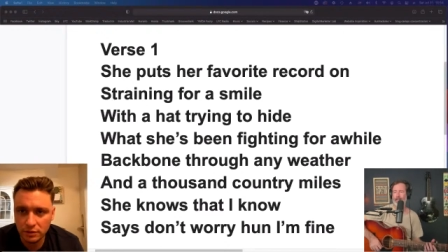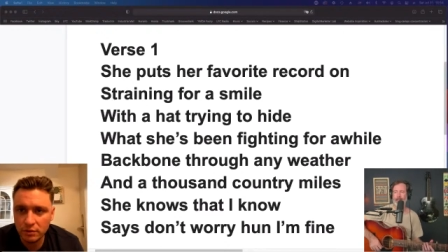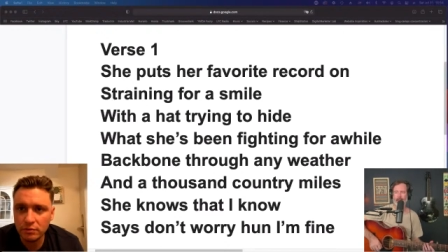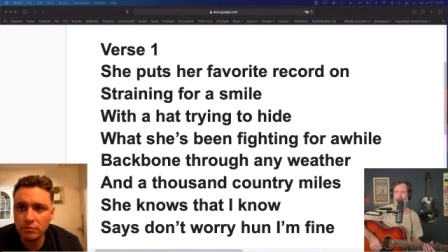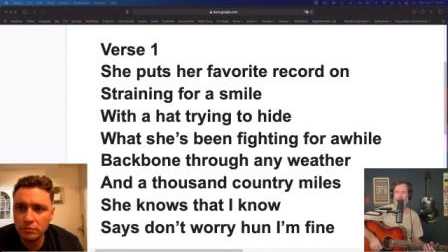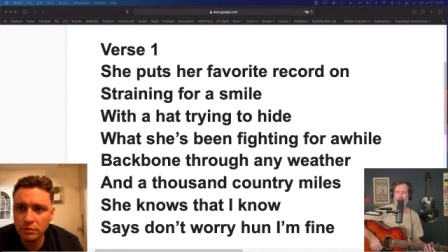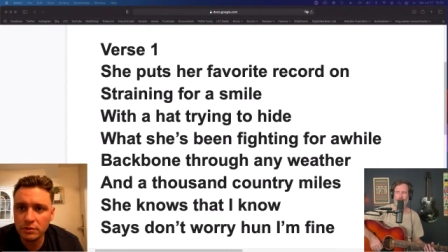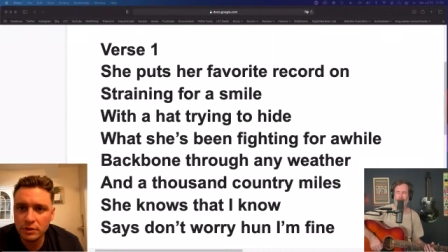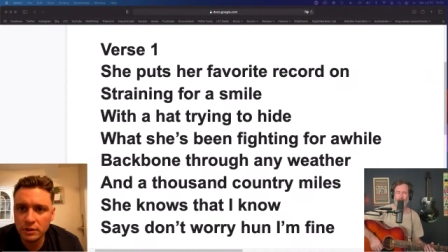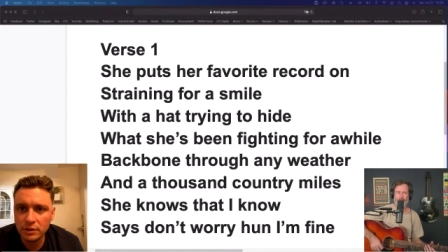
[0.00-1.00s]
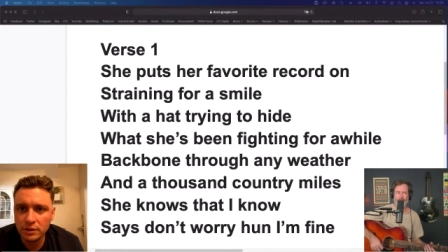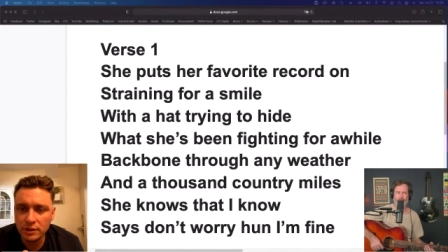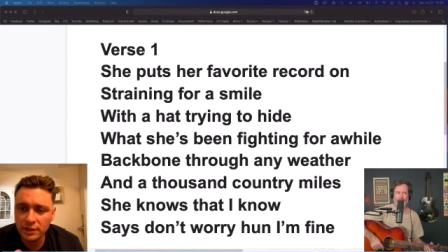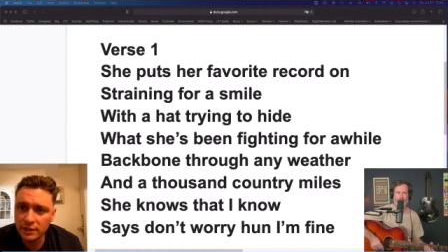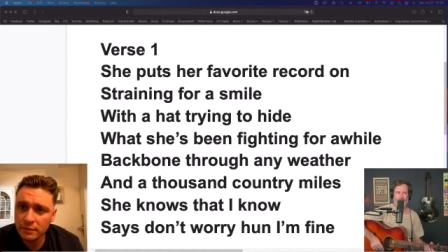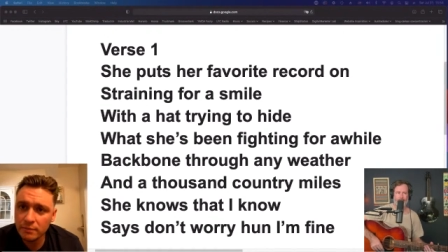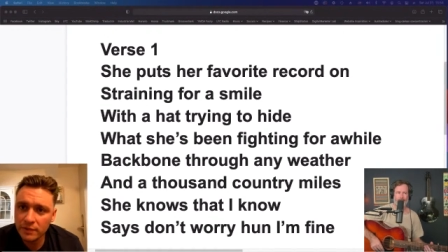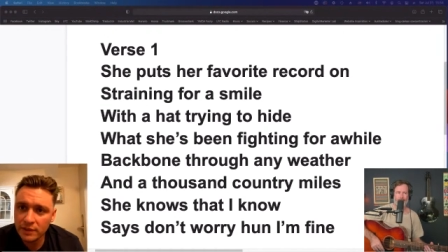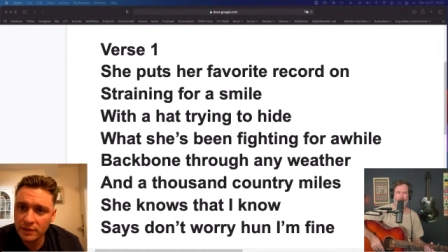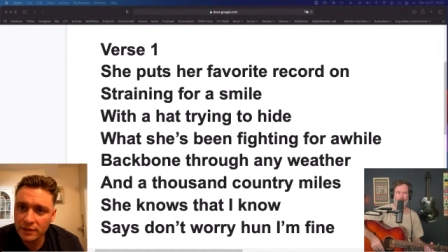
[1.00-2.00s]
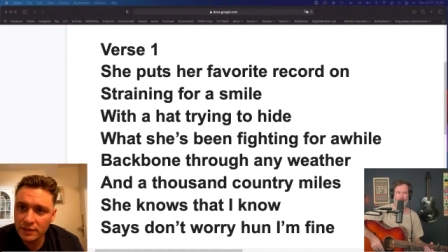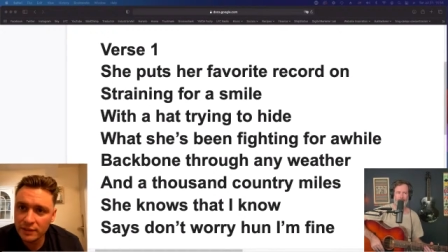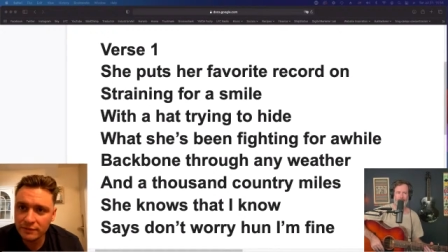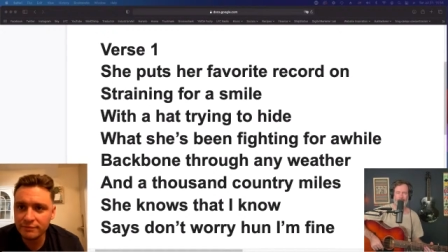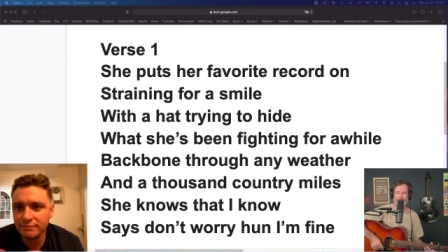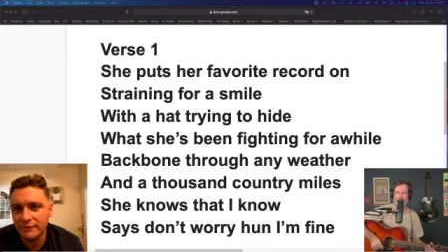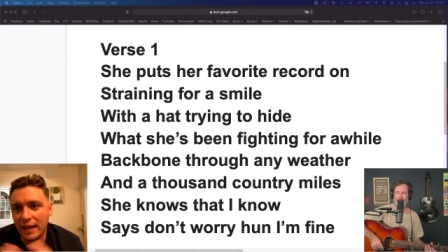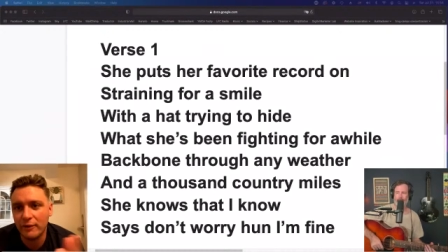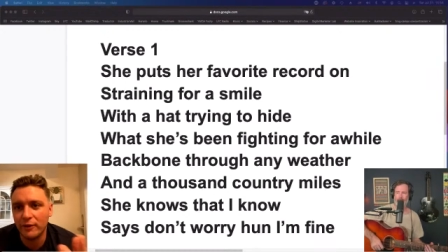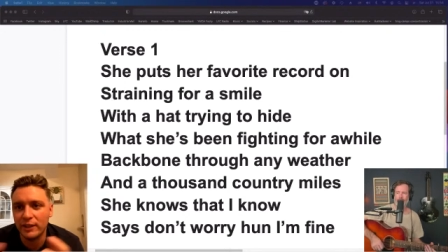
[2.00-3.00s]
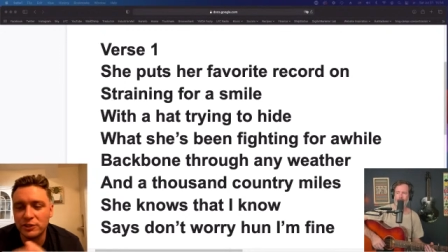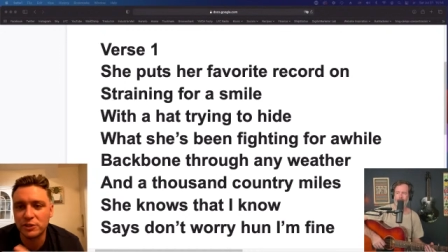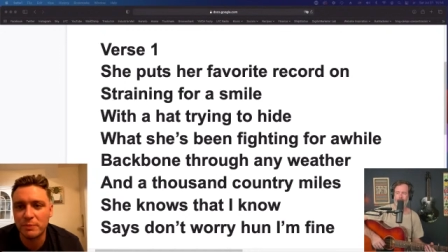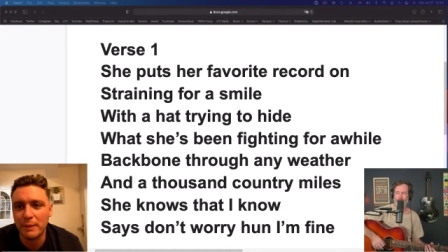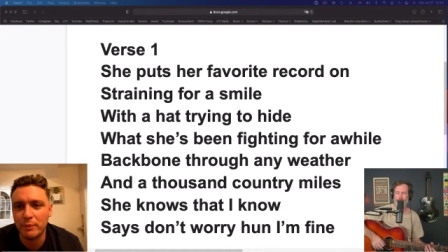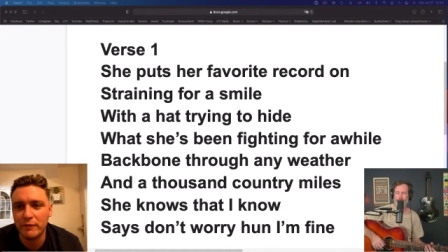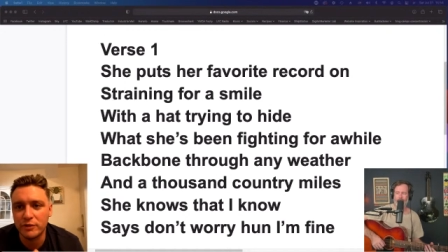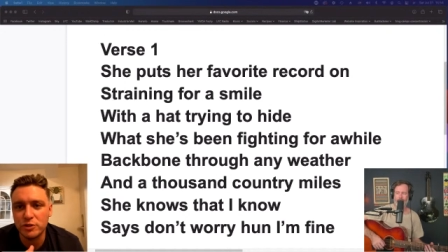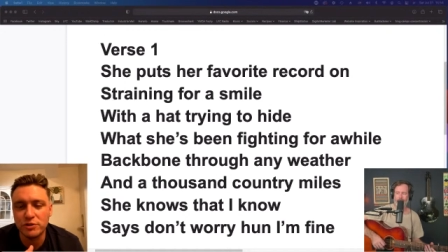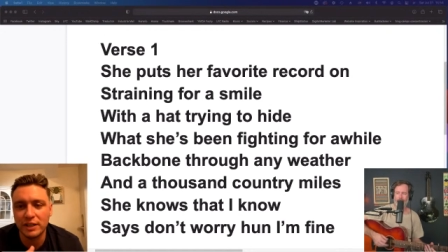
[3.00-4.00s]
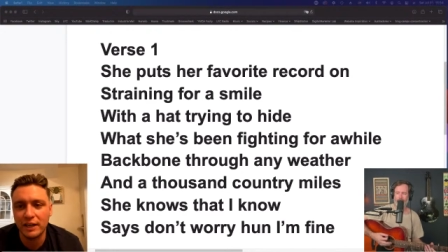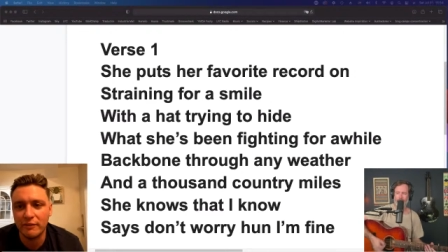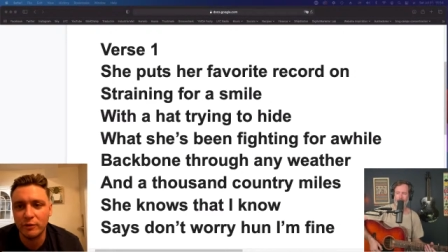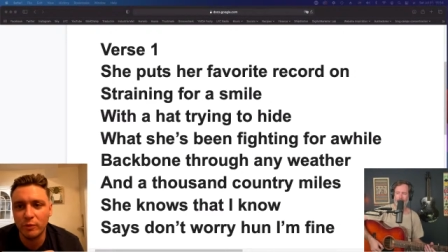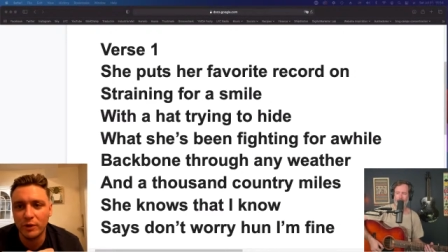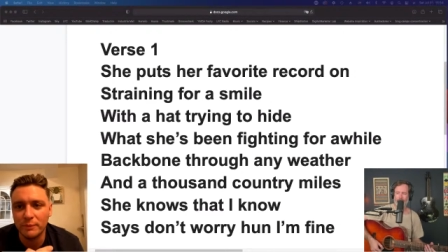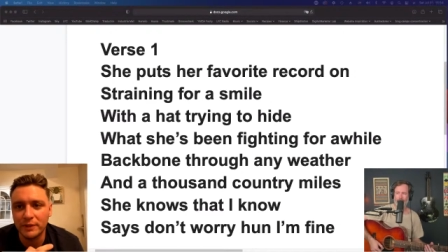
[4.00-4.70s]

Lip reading: Don't worry, hon, I'm fine. I don't know. That's just my preference. You sing it however you want.